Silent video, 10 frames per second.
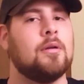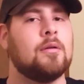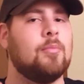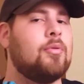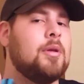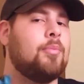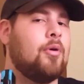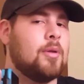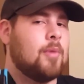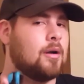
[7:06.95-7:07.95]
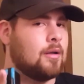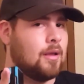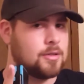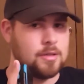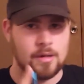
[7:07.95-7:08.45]
Complete Pokemon
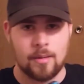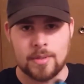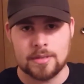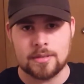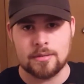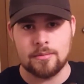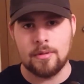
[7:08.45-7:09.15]
collection coming soon.